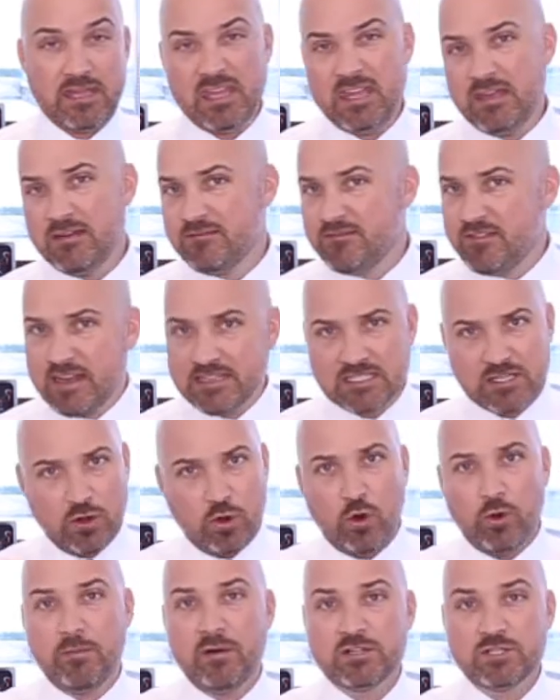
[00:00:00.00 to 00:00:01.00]
He invests a
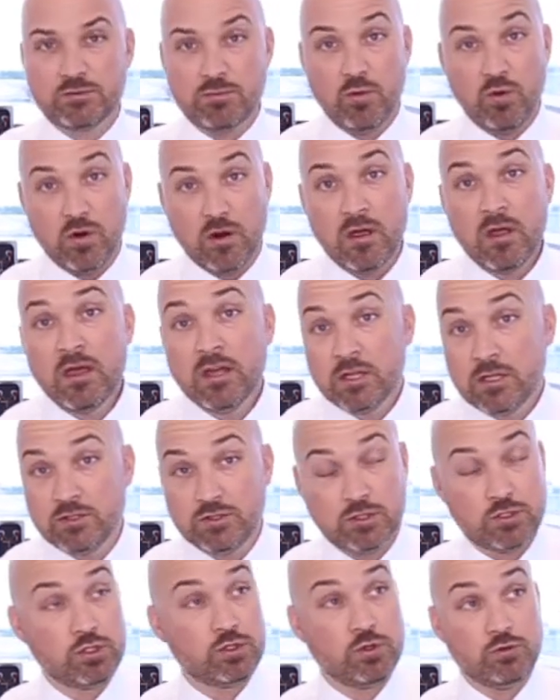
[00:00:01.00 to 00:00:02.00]
whole bunch more
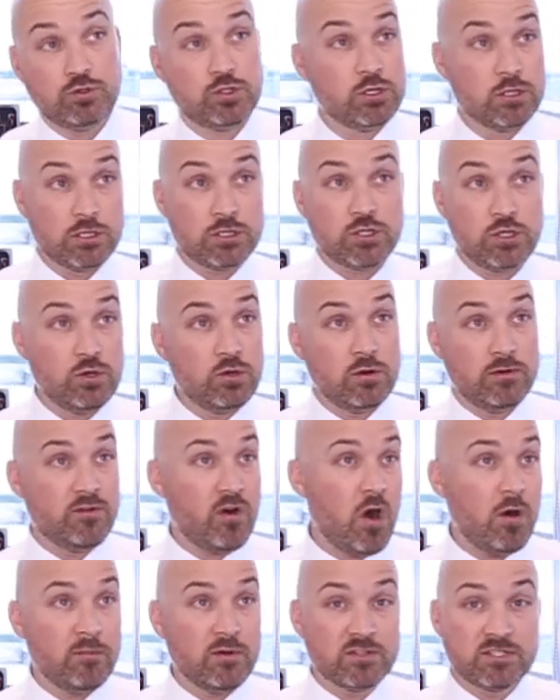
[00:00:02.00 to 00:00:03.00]
to the tune of
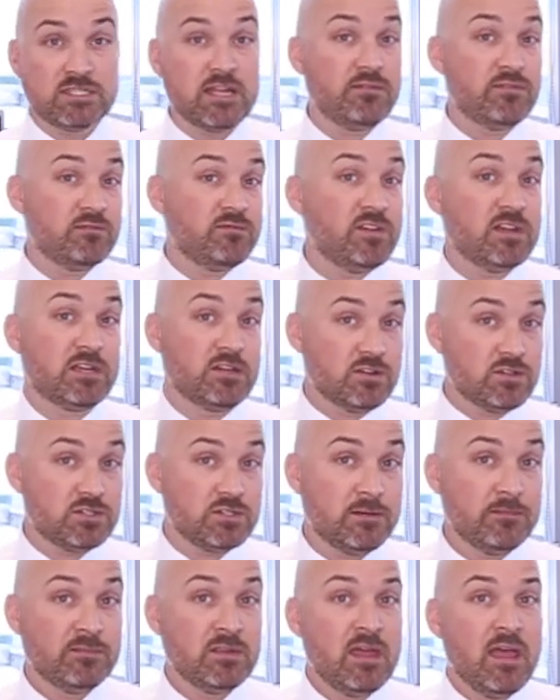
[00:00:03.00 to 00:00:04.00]
almost 7
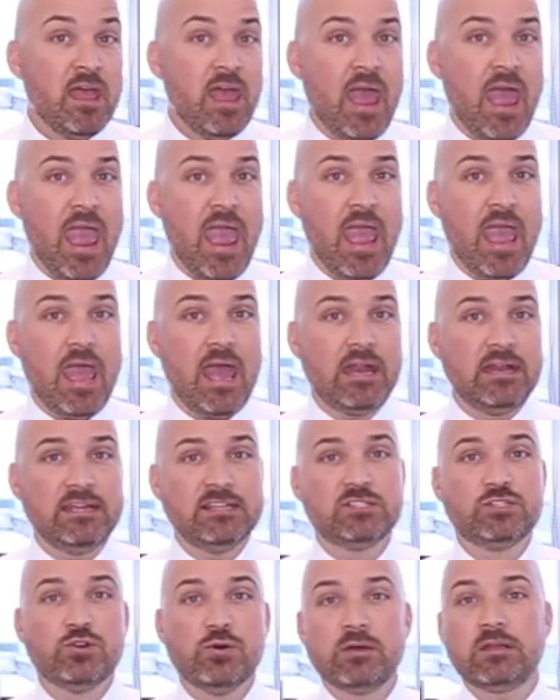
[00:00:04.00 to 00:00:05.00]
figures. And
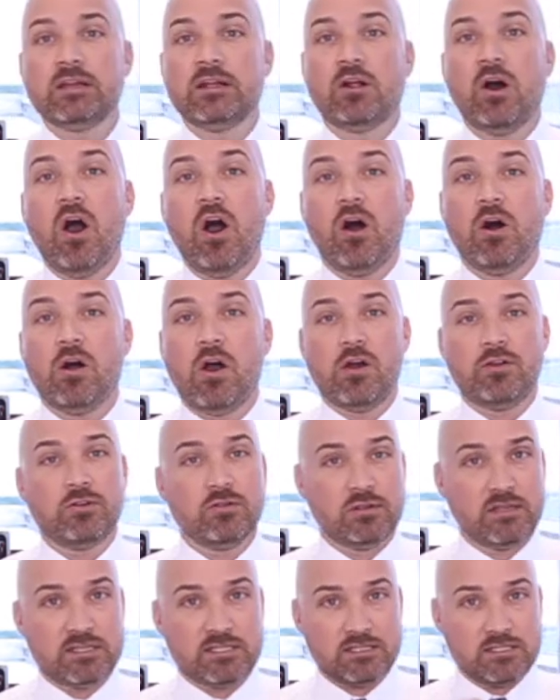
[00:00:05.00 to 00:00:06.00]
he's doing it all under
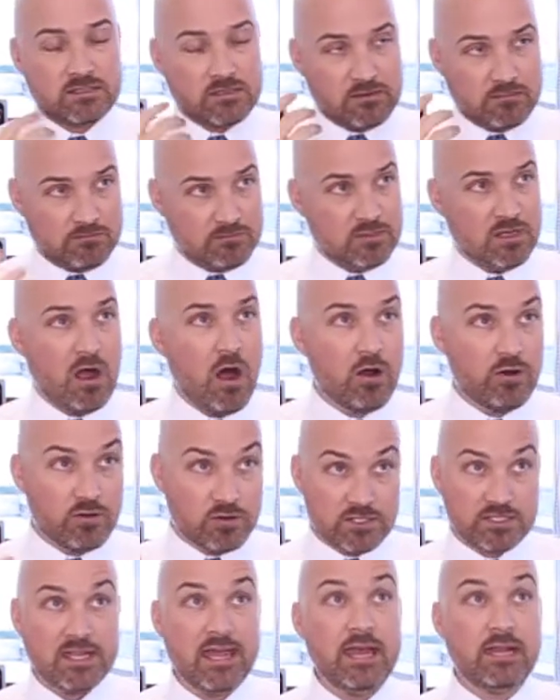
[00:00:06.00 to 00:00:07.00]
this
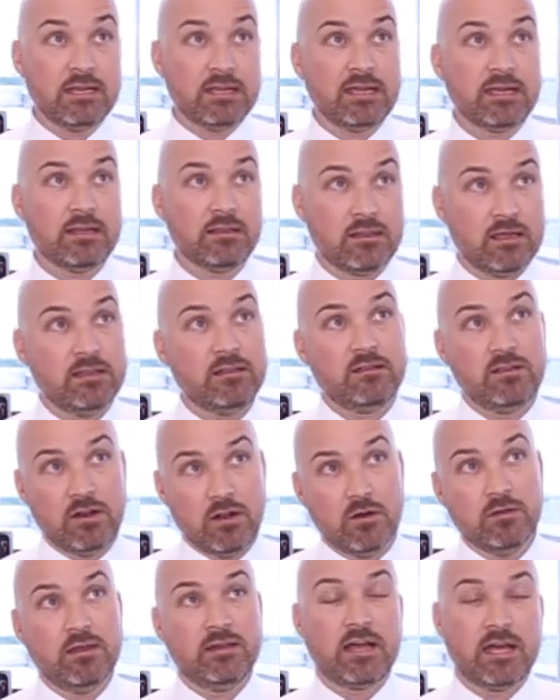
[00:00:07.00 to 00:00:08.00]
understanding that, you
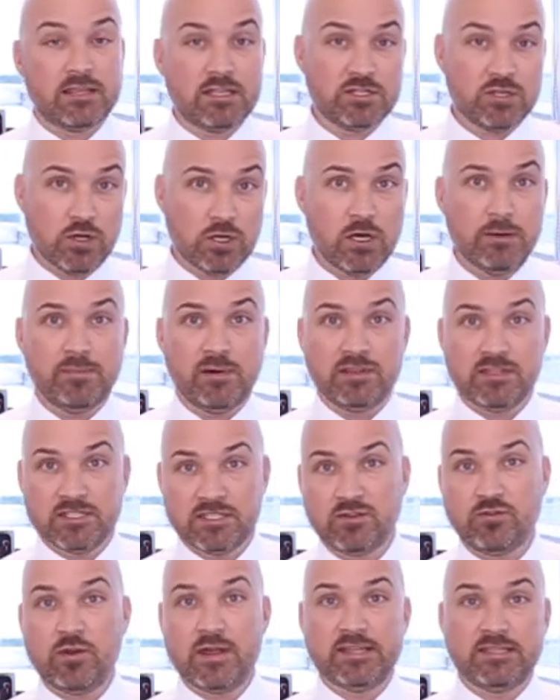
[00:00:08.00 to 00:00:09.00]
know, they got this hookup on
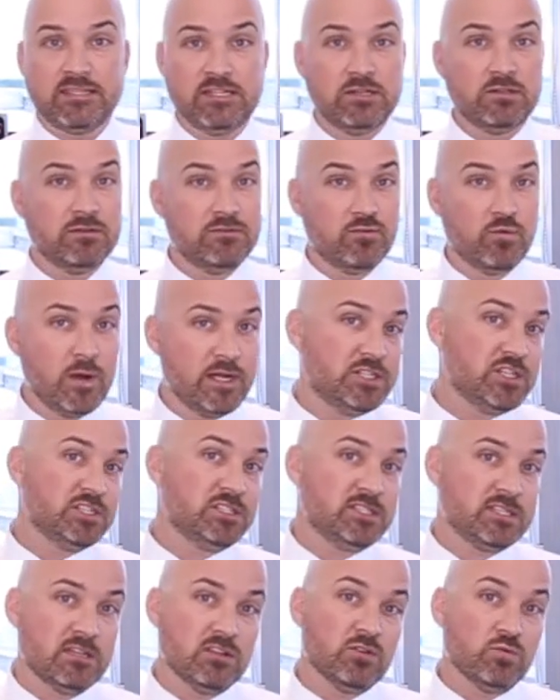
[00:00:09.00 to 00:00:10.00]
this great deal of
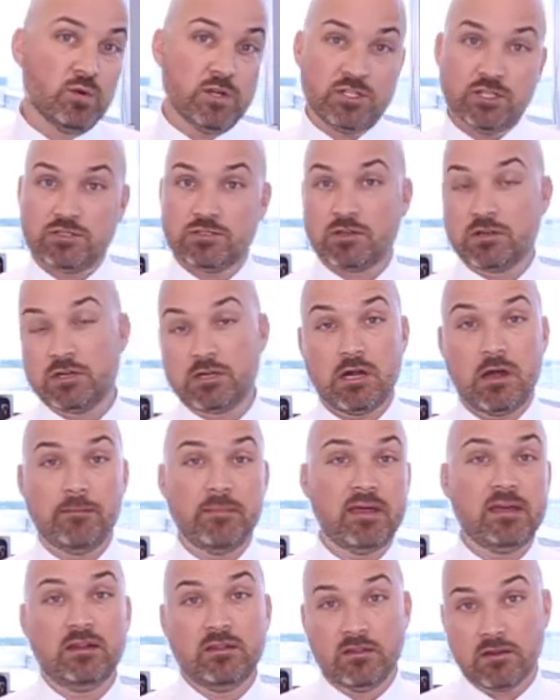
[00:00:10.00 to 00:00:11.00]
widgets, and the widgets are going to come
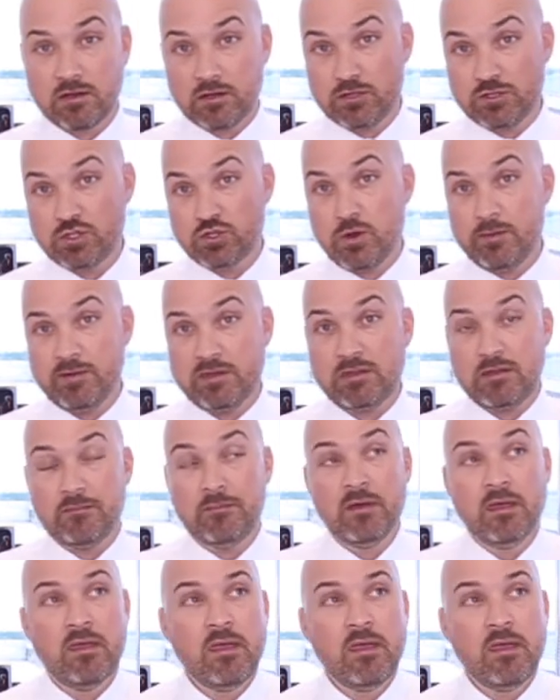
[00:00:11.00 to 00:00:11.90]
in and they're going to distribute them.